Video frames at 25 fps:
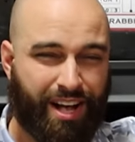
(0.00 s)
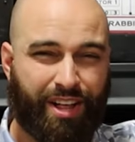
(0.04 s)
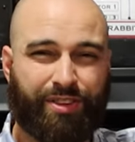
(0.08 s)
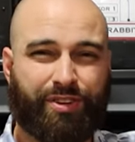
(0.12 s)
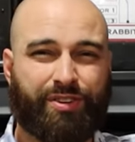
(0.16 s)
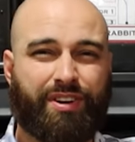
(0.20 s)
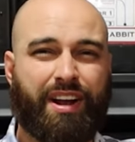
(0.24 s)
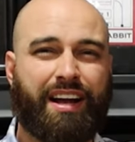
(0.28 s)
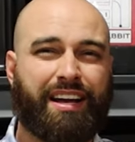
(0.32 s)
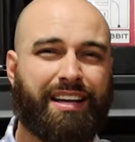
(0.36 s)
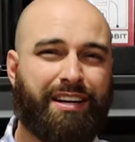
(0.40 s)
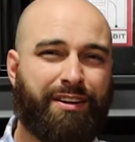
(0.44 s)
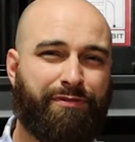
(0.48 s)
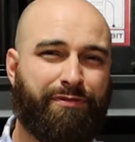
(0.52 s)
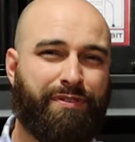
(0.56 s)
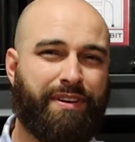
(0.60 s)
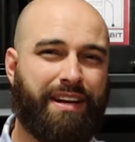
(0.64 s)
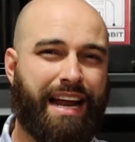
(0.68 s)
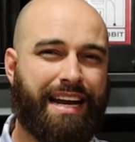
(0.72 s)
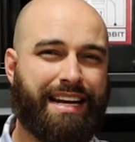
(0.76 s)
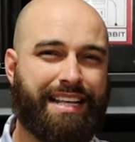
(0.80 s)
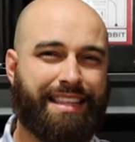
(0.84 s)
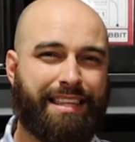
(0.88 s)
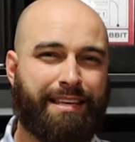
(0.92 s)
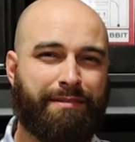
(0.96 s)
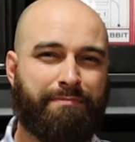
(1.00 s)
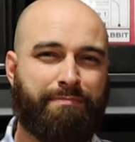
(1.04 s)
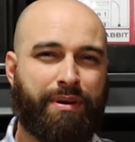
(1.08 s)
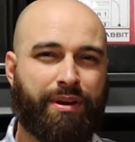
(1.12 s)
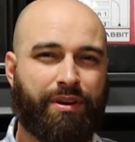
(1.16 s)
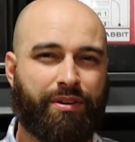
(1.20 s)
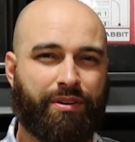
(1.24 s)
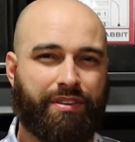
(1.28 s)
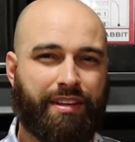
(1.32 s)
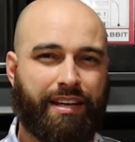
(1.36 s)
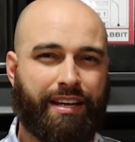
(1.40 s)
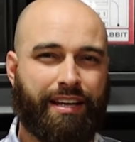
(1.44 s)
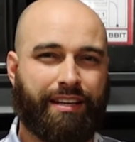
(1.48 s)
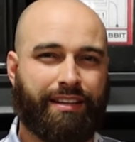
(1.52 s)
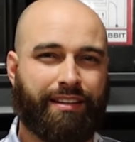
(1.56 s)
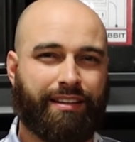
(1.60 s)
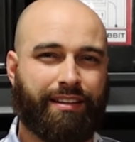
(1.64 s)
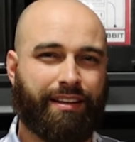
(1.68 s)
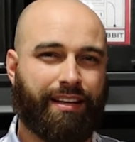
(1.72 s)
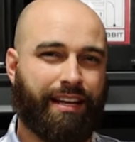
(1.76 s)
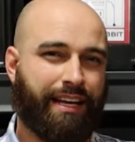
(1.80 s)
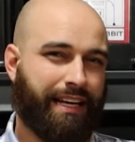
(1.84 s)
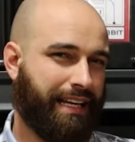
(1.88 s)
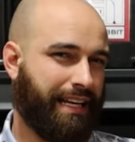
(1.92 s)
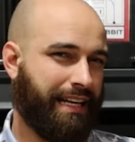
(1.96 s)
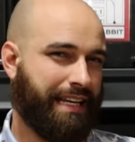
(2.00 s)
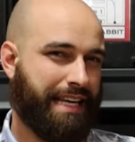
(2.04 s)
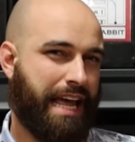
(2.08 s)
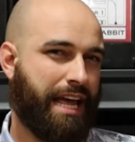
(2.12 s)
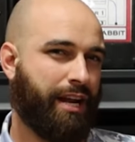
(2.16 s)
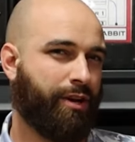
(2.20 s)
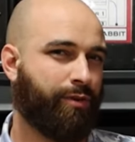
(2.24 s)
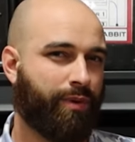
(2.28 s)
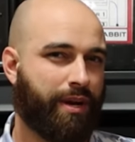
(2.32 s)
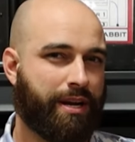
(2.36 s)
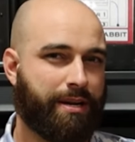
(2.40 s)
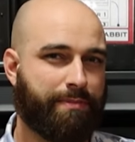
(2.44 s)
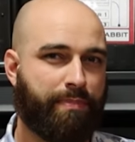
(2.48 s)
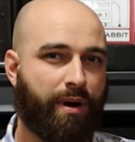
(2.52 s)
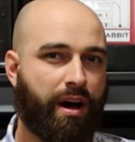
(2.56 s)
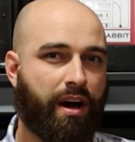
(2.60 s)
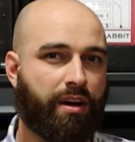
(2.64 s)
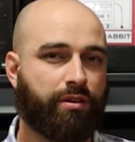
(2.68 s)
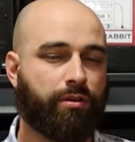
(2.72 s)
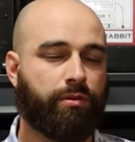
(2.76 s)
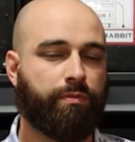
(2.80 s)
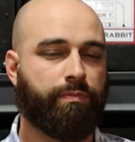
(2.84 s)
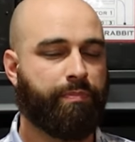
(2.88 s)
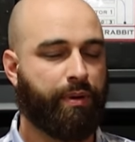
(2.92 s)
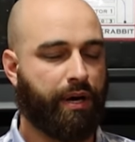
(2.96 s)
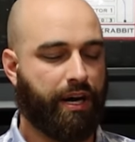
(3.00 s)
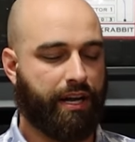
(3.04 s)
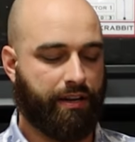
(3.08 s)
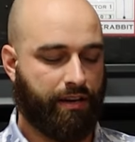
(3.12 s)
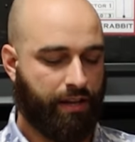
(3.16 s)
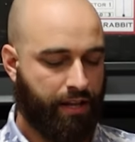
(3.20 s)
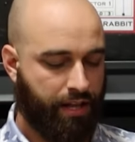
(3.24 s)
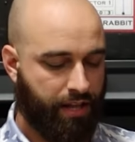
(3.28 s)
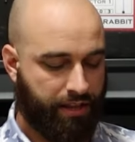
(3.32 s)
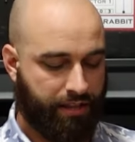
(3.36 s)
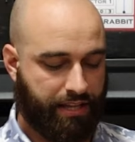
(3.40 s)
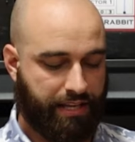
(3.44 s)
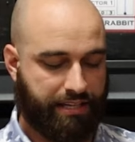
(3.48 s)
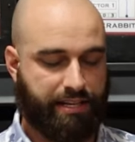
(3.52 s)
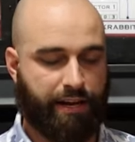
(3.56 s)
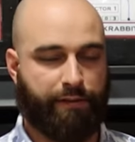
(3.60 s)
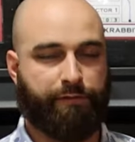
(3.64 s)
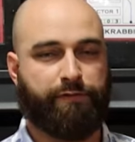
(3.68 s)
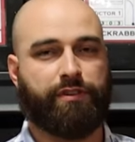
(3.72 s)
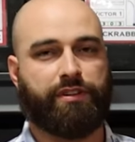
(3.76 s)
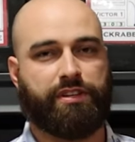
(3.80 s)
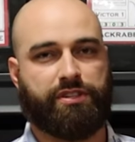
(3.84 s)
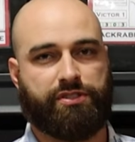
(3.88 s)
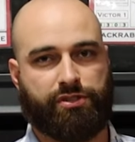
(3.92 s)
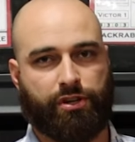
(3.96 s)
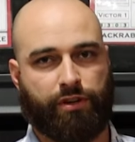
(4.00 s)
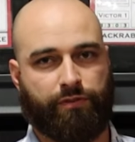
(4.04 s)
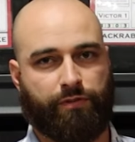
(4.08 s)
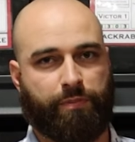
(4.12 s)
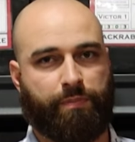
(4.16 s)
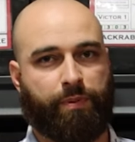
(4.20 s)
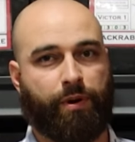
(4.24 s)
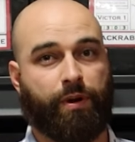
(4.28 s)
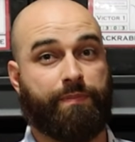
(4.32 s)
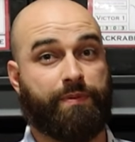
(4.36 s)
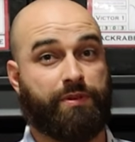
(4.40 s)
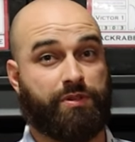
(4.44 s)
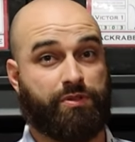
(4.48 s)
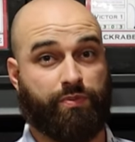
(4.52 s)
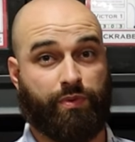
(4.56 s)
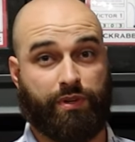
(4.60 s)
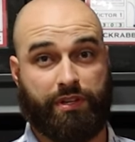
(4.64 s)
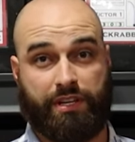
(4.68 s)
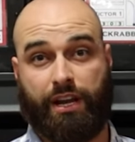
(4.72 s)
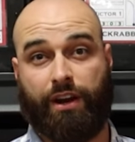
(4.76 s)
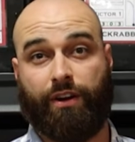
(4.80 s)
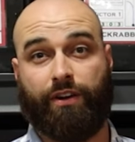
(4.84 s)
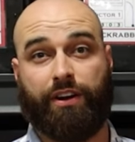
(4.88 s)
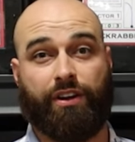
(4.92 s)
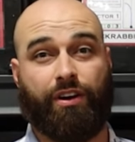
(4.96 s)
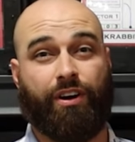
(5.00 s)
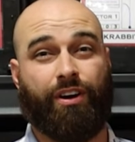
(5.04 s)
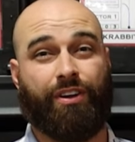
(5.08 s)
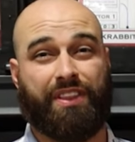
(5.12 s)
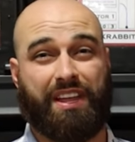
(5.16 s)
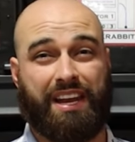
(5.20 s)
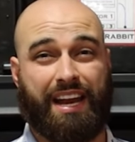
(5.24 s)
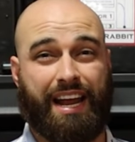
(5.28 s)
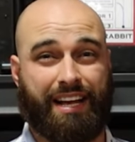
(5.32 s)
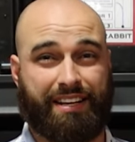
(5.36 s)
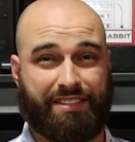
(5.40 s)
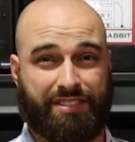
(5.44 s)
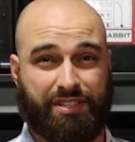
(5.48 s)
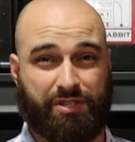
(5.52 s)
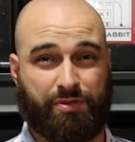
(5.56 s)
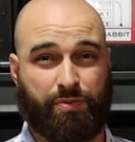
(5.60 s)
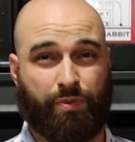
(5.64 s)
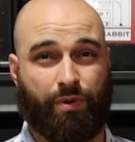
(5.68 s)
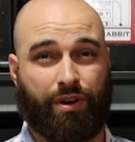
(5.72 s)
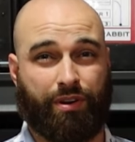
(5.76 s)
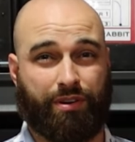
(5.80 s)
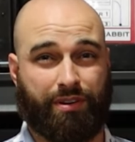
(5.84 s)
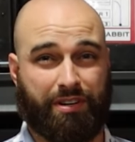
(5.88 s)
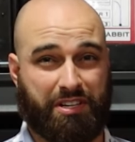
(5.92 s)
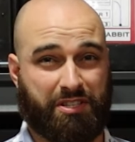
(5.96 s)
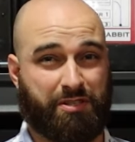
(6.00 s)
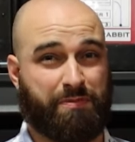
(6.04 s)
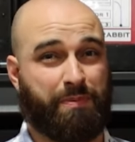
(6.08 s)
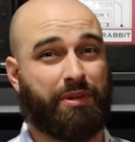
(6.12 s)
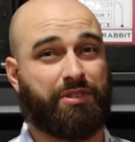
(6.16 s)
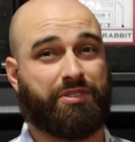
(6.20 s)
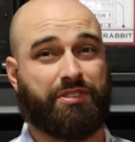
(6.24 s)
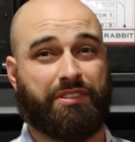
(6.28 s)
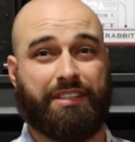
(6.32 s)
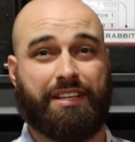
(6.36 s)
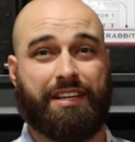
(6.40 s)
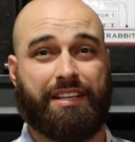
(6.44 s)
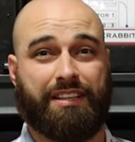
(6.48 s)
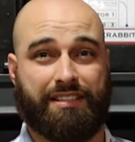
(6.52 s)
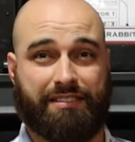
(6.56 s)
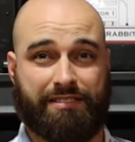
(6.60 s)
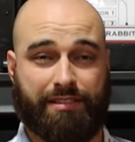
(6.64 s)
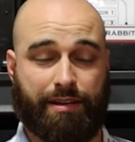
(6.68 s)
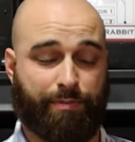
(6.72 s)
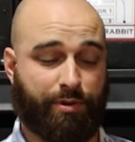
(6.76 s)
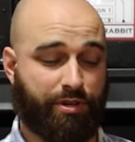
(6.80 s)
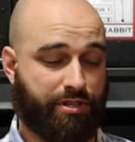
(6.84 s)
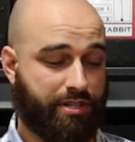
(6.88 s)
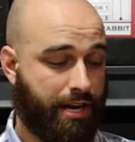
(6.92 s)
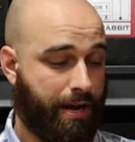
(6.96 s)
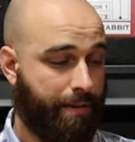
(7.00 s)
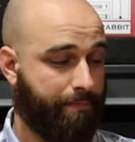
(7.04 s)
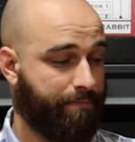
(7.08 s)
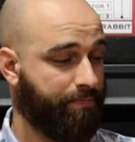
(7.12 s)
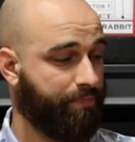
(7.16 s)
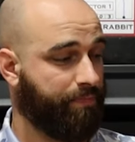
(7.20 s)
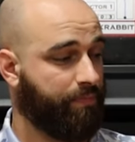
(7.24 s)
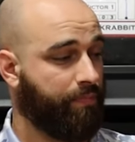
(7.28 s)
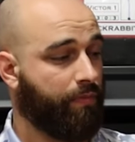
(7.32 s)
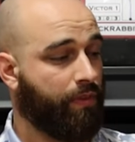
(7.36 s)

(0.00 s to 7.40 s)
They're not gonna fit anything bigger than like a Gatorade bottle, but they definitely serve a purpose when carrying all that excess water, especially in the summertime.